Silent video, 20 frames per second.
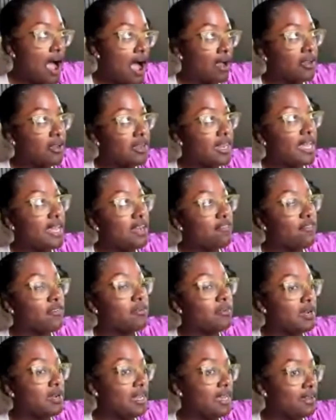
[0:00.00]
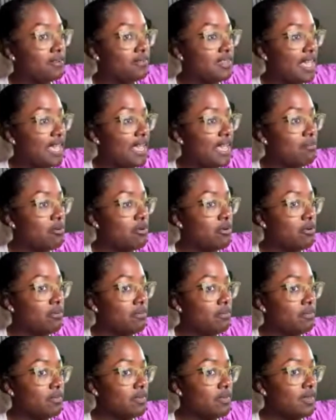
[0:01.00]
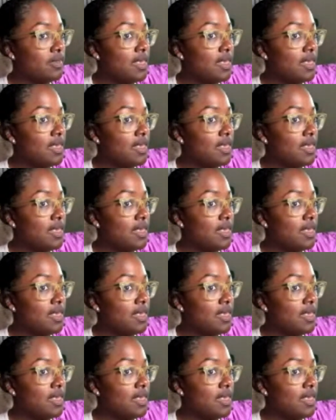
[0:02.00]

All the data from the left table